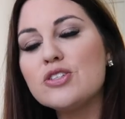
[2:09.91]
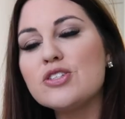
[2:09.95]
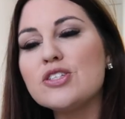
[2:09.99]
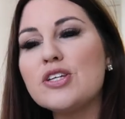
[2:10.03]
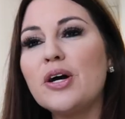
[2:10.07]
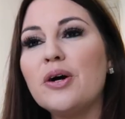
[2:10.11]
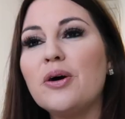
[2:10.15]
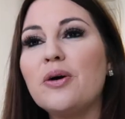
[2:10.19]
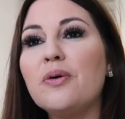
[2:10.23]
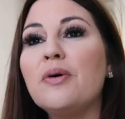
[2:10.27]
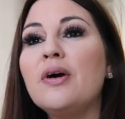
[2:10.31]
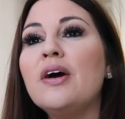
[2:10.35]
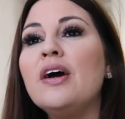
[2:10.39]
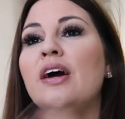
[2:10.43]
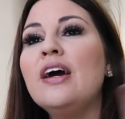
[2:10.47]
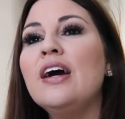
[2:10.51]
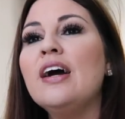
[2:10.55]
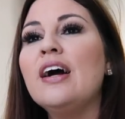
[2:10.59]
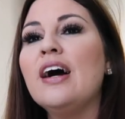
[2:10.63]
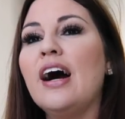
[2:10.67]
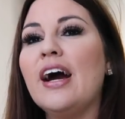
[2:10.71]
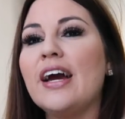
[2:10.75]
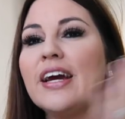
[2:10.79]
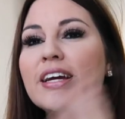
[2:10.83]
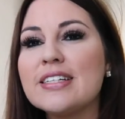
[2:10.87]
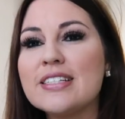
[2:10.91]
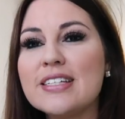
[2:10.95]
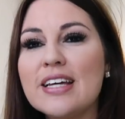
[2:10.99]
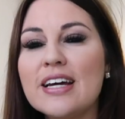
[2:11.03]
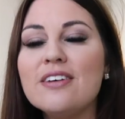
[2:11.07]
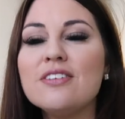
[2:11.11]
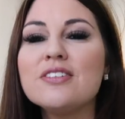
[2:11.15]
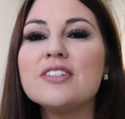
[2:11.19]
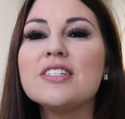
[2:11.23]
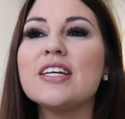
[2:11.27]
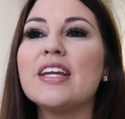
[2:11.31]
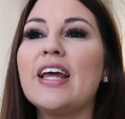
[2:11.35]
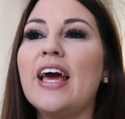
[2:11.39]
So I can
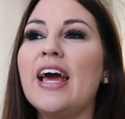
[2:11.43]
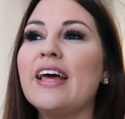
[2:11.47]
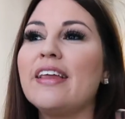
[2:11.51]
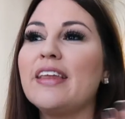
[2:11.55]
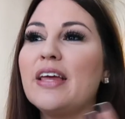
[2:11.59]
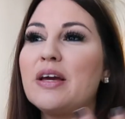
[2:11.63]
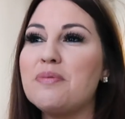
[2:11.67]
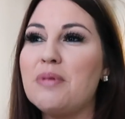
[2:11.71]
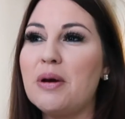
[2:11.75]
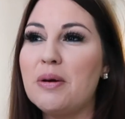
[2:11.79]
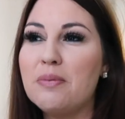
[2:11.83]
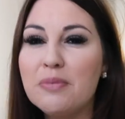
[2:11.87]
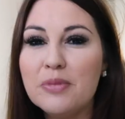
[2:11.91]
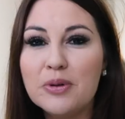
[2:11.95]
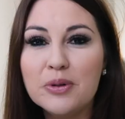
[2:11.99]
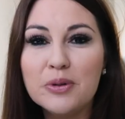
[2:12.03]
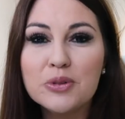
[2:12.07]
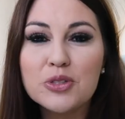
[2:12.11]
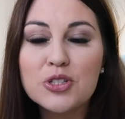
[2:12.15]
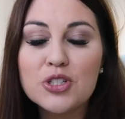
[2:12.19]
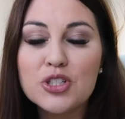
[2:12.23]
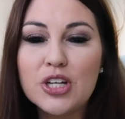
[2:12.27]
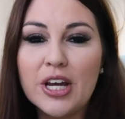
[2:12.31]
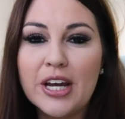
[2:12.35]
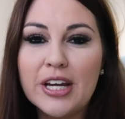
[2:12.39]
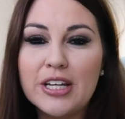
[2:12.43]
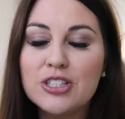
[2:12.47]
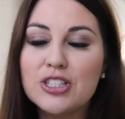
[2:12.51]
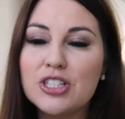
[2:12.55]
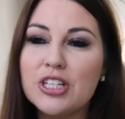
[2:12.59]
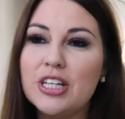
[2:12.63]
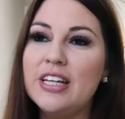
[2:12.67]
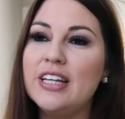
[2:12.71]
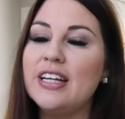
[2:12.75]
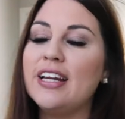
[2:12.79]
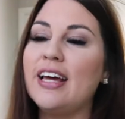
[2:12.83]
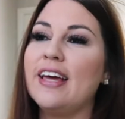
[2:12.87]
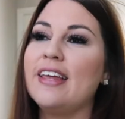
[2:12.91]
tell today, like my mood's
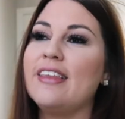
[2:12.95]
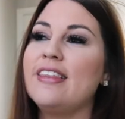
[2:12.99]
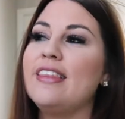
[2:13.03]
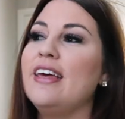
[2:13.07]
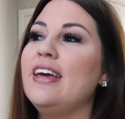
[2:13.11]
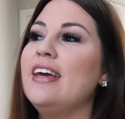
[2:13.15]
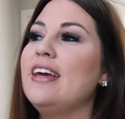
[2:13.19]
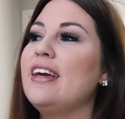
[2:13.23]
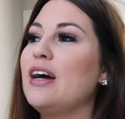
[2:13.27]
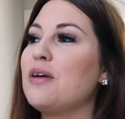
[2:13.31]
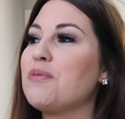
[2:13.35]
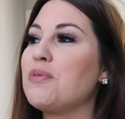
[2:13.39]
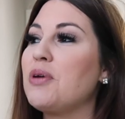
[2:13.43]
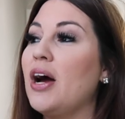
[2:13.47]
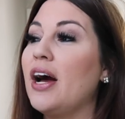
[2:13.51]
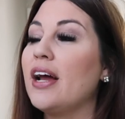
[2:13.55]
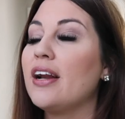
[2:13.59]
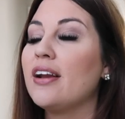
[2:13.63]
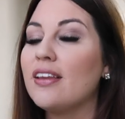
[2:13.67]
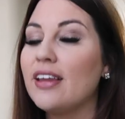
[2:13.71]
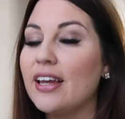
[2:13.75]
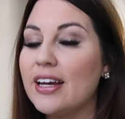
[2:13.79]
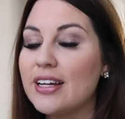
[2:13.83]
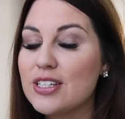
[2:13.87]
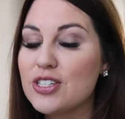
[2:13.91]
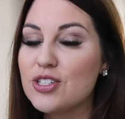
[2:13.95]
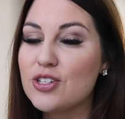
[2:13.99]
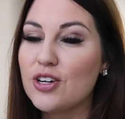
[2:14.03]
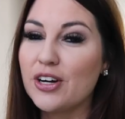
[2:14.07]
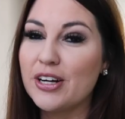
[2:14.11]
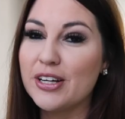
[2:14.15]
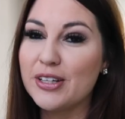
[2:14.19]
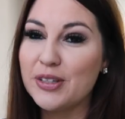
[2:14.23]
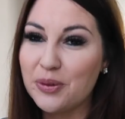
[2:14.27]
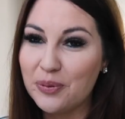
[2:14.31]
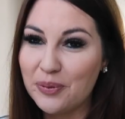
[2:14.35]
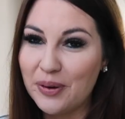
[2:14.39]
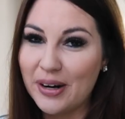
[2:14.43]
changing. I think I'm kind of like
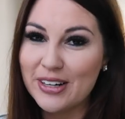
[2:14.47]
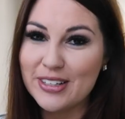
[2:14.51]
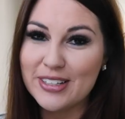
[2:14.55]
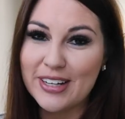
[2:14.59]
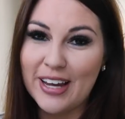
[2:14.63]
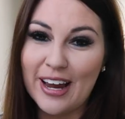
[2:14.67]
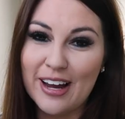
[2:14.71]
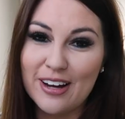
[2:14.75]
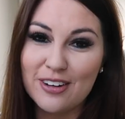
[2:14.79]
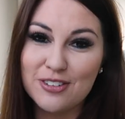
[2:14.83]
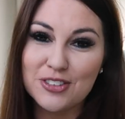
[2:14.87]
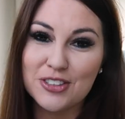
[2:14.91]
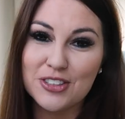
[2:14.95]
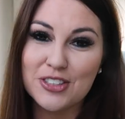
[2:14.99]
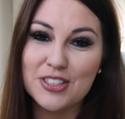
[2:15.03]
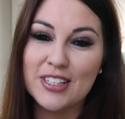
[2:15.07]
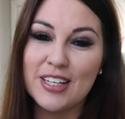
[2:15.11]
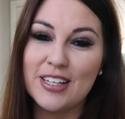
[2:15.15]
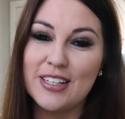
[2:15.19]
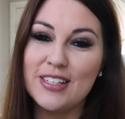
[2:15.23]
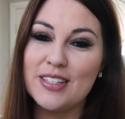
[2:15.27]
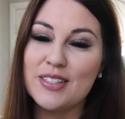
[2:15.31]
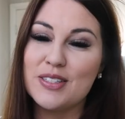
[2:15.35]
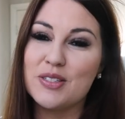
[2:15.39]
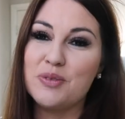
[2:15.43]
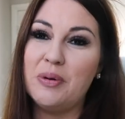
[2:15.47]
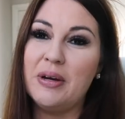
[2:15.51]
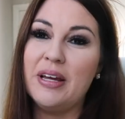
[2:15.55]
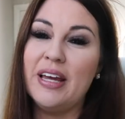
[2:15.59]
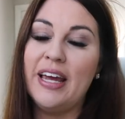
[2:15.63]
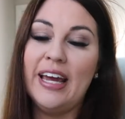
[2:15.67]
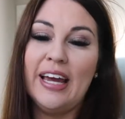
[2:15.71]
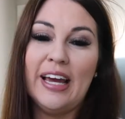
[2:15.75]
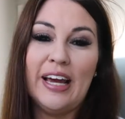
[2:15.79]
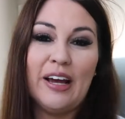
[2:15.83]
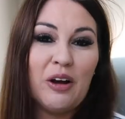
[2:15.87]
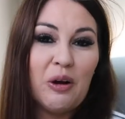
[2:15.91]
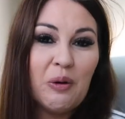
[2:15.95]
starting to wear down just because we
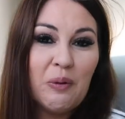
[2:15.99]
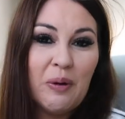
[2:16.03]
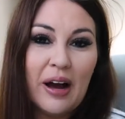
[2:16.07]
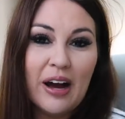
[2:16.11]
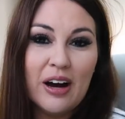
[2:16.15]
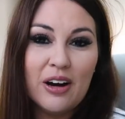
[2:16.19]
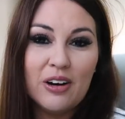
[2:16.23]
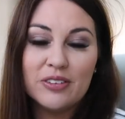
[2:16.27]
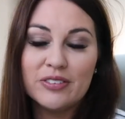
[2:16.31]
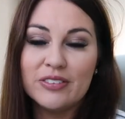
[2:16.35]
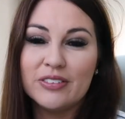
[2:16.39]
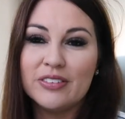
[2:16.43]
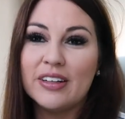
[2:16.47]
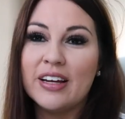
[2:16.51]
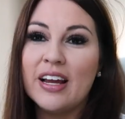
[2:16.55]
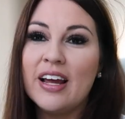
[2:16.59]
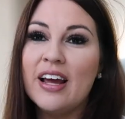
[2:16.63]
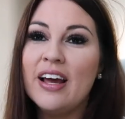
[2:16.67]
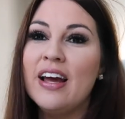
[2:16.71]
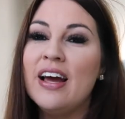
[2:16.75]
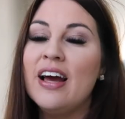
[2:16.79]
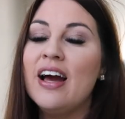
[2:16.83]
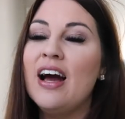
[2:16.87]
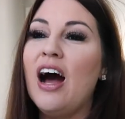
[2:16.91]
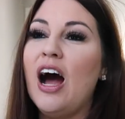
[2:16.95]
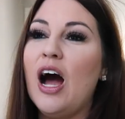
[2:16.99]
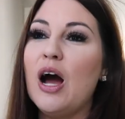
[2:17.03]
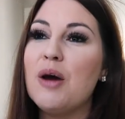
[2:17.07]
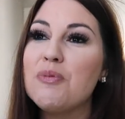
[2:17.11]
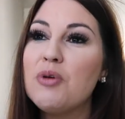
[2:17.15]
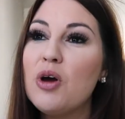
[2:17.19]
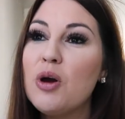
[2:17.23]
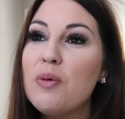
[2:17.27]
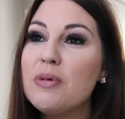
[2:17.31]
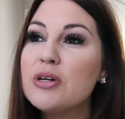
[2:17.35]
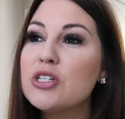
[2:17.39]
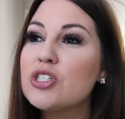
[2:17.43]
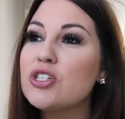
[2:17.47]
can't go out. And I'm
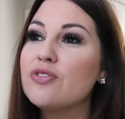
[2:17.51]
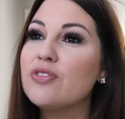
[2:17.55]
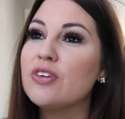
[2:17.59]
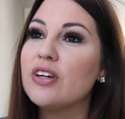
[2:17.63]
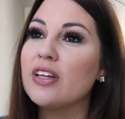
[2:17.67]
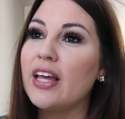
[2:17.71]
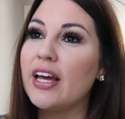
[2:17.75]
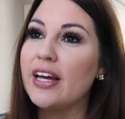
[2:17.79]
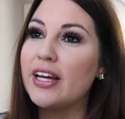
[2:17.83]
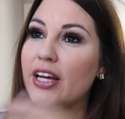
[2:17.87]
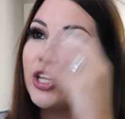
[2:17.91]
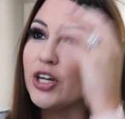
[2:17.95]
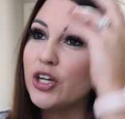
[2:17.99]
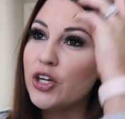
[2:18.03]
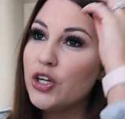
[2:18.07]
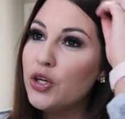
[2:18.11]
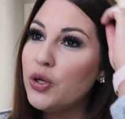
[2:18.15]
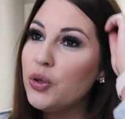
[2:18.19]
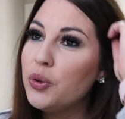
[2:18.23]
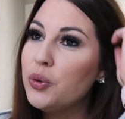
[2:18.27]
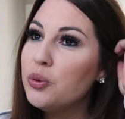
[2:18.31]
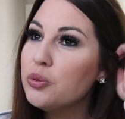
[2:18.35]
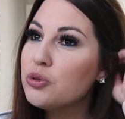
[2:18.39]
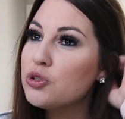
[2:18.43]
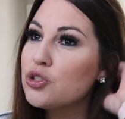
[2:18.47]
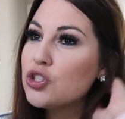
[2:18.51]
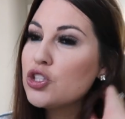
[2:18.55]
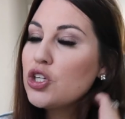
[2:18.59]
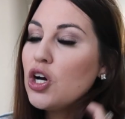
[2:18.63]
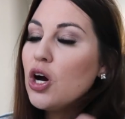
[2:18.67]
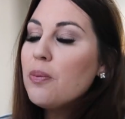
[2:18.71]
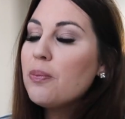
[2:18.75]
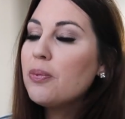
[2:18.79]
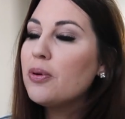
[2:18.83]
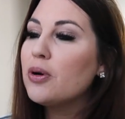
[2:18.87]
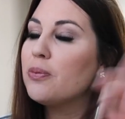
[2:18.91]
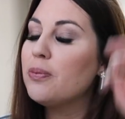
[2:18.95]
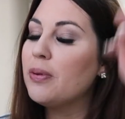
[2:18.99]
not much of a like a huge
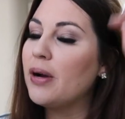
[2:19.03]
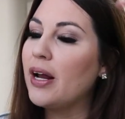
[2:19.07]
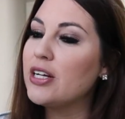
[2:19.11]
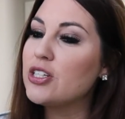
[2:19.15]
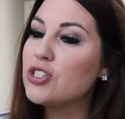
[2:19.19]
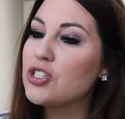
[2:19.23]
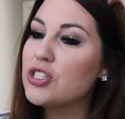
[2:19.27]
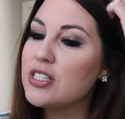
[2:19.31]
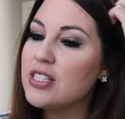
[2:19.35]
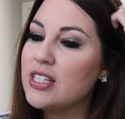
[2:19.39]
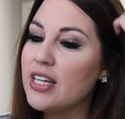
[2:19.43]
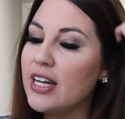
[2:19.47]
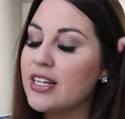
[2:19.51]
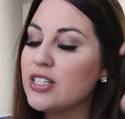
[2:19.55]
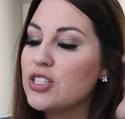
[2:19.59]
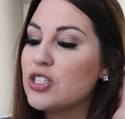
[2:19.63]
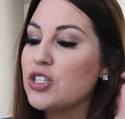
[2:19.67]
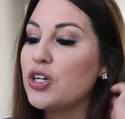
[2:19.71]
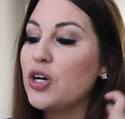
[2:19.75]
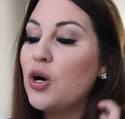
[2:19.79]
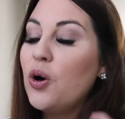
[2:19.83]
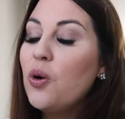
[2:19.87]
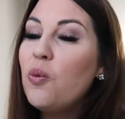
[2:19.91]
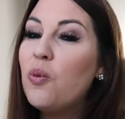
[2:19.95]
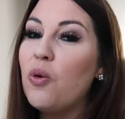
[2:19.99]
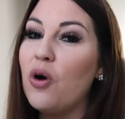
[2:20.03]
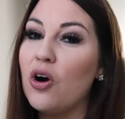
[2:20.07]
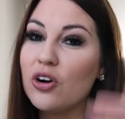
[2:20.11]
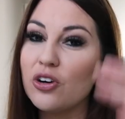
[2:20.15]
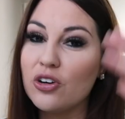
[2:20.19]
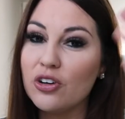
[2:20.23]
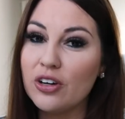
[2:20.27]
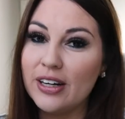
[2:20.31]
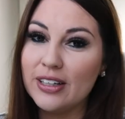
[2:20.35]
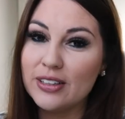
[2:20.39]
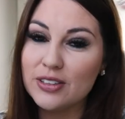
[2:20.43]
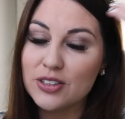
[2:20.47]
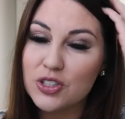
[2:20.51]
shopper, but I just like to go walk
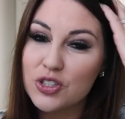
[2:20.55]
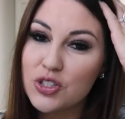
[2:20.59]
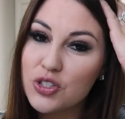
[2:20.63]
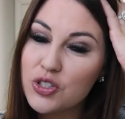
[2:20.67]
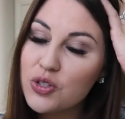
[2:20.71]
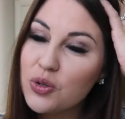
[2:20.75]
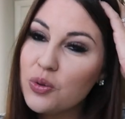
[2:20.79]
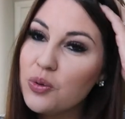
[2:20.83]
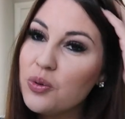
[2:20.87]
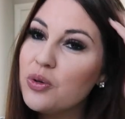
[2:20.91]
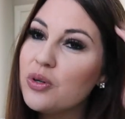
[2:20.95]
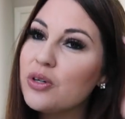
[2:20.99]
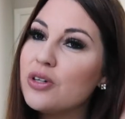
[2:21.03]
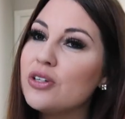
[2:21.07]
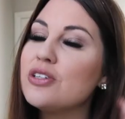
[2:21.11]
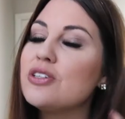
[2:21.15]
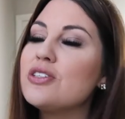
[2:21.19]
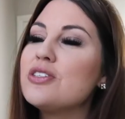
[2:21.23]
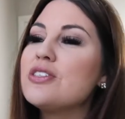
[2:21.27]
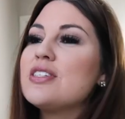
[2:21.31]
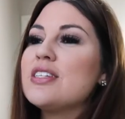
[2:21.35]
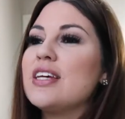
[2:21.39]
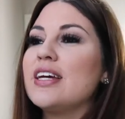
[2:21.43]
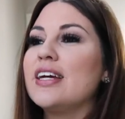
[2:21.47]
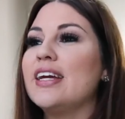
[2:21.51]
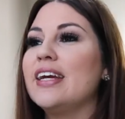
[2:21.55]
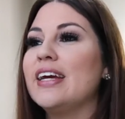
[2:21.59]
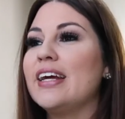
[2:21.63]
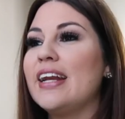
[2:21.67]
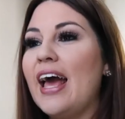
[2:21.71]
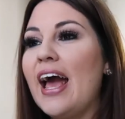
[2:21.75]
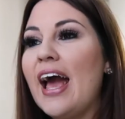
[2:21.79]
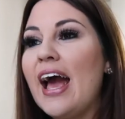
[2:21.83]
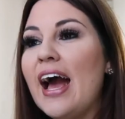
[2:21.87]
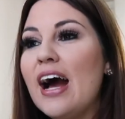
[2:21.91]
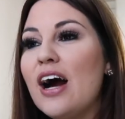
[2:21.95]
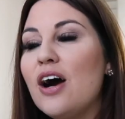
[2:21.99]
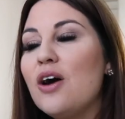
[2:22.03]
around stores and get
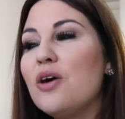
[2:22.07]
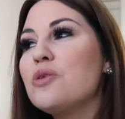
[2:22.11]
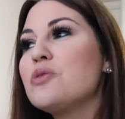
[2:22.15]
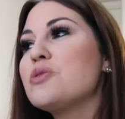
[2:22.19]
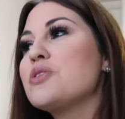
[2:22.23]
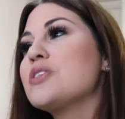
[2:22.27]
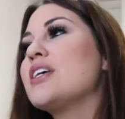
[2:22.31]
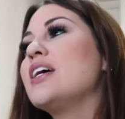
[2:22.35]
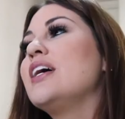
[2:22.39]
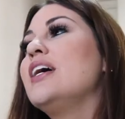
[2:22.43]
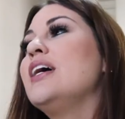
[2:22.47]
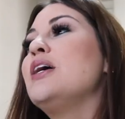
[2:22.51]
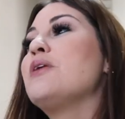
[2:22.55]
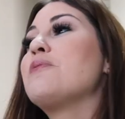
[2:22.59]
out.